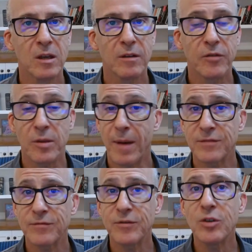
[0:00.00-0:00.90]
For the
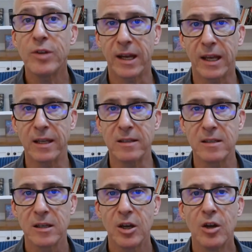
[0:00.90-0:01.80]
past few
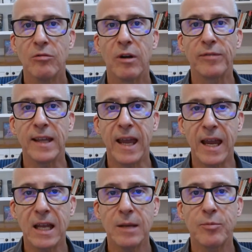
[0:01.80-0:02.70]
decades, roughly
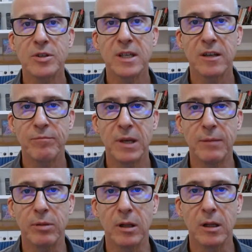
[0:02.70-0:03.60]
80% of
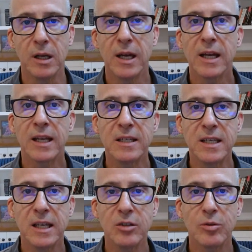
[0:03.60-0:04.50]
people
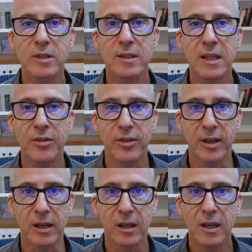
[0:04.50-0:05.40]
continuously
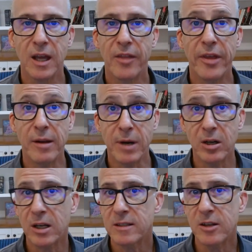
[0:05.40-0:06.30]
think that
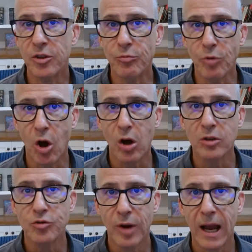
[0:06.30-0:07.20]
America's on the wrong
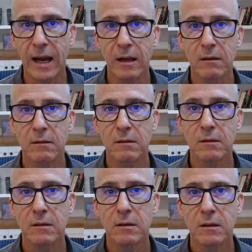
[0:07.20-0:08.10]
track.
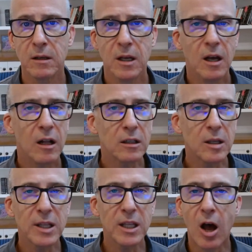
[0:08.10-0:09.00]

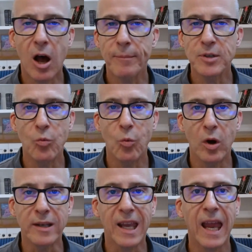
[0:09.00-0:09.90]
Ultimately, option
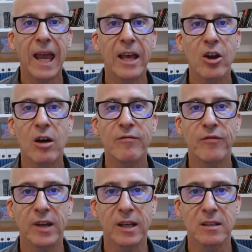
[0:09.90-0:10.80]
1 cannot
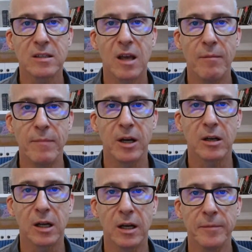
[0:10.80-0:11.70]
fix
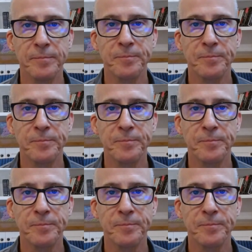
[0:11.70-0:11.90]
America